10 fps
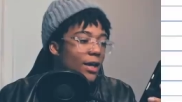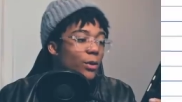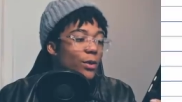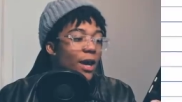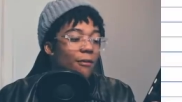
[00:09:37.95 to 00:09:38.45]

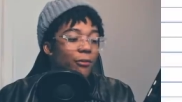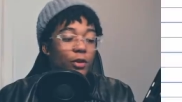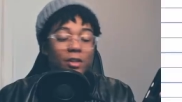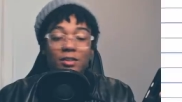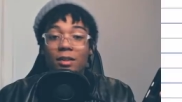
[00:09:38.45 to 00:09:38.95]
Here we have
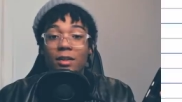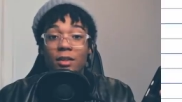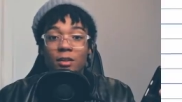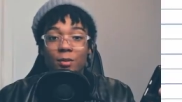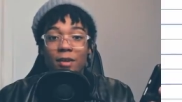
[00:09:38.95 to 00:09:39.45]
Grace
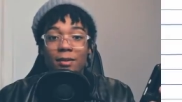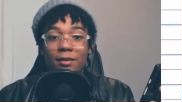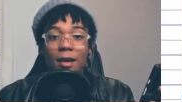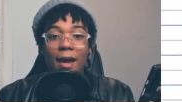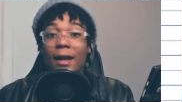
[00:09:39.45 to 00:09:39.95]
Elizabeth,
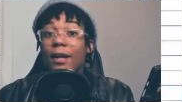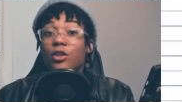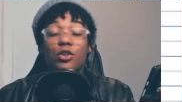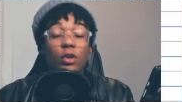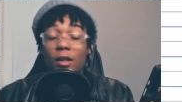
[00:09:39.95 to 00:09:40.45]
and I
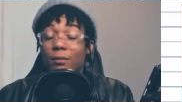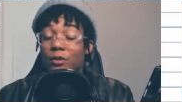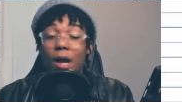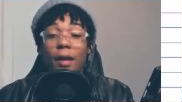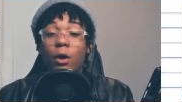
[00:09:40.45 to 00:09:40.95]
straight up
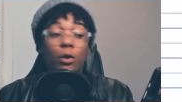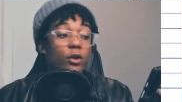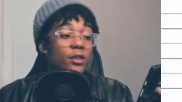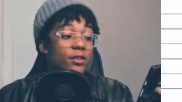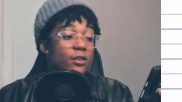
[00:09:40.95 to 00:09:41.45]
do not know who
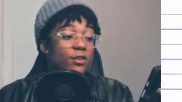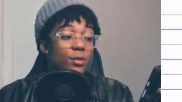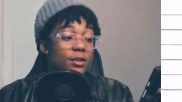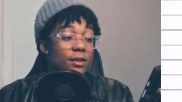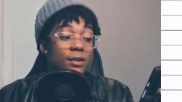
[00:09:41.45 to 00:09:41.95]
Grace
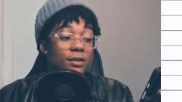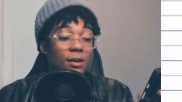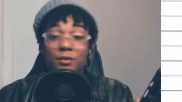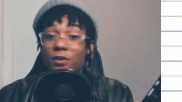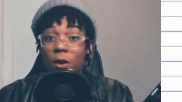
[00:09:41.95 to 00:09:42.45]
Elizabeth is.
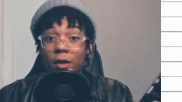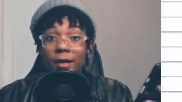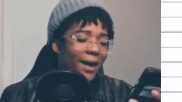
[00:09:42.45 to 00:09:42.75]
I'm sorry.